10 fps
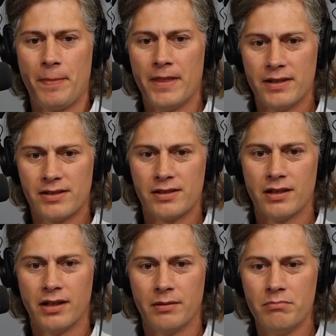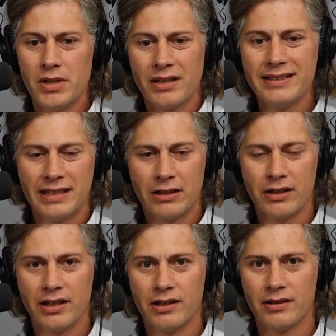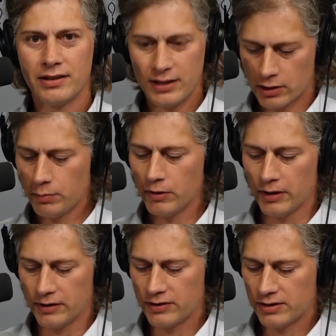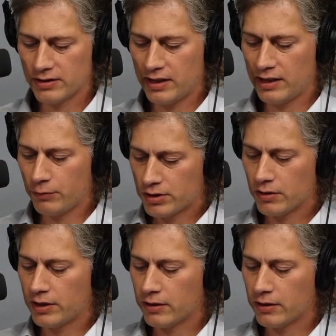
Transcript: this uh, military earplugs, and if we show it